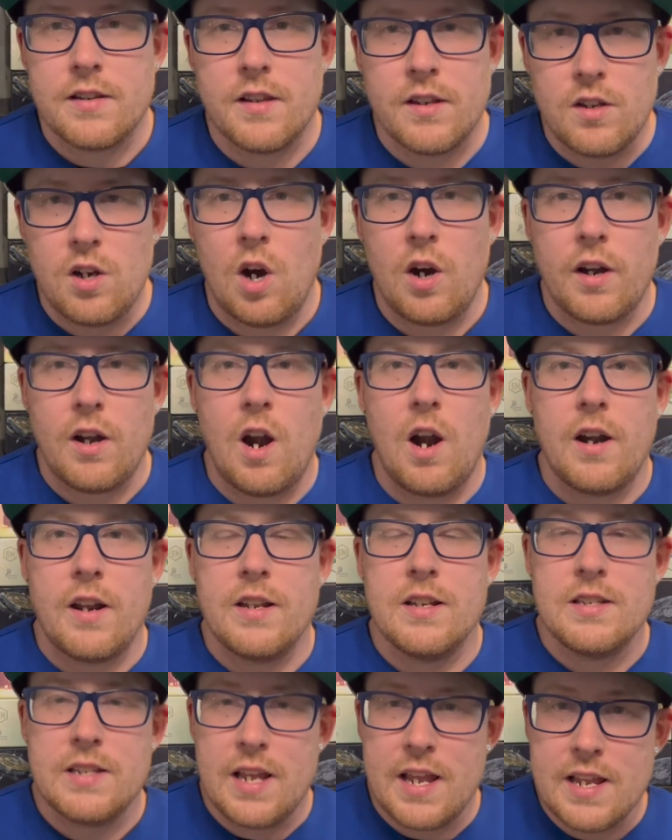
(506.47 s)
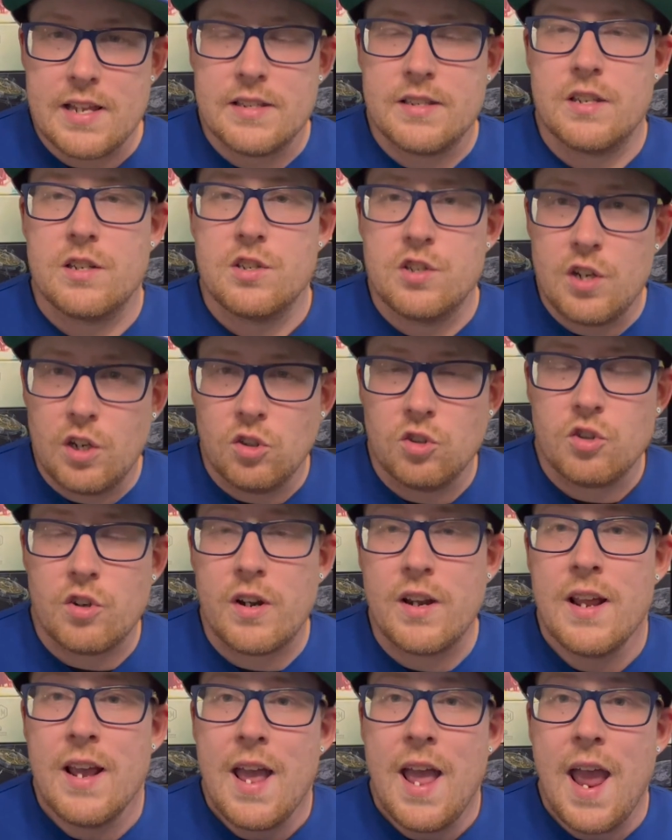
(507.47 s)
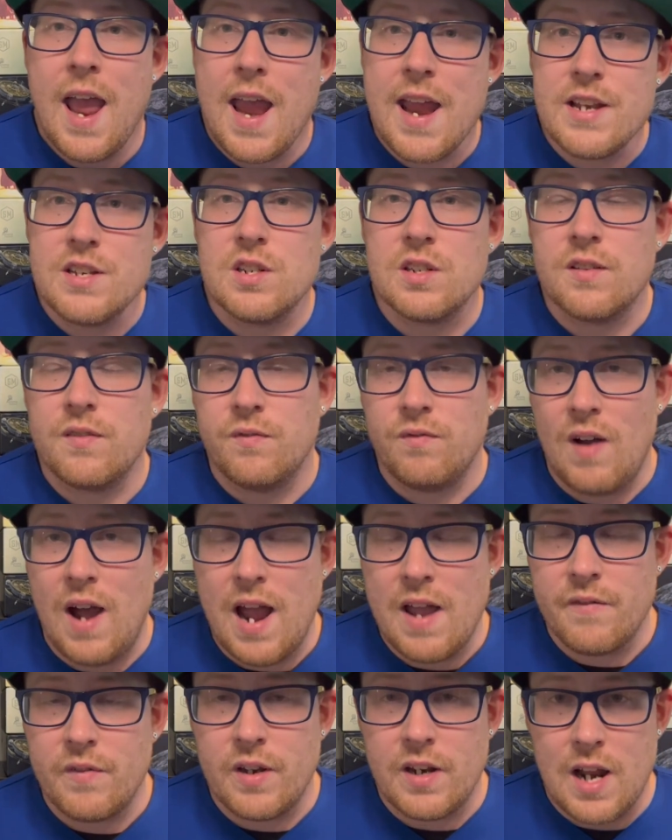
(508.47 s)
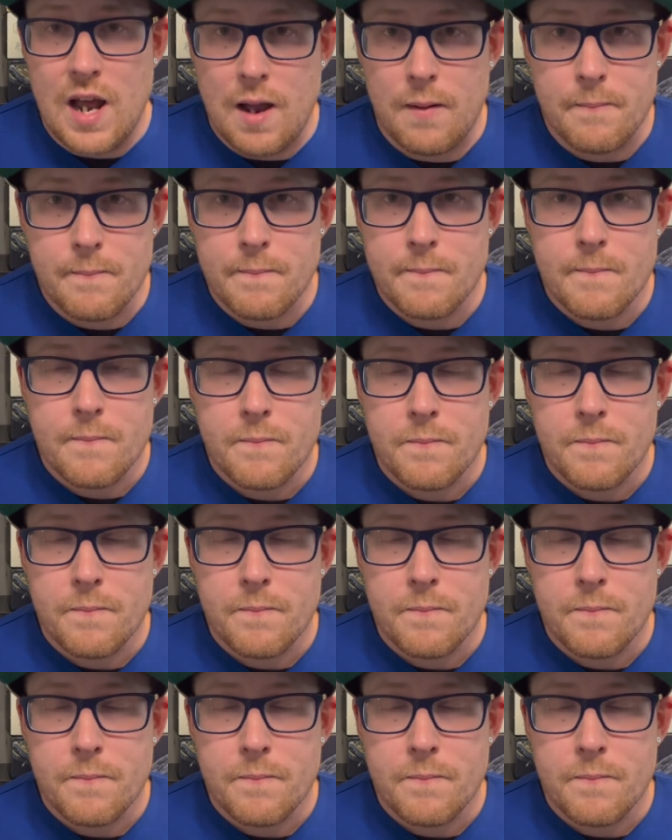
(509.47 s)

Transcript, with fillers: The target audience is children ages five and up.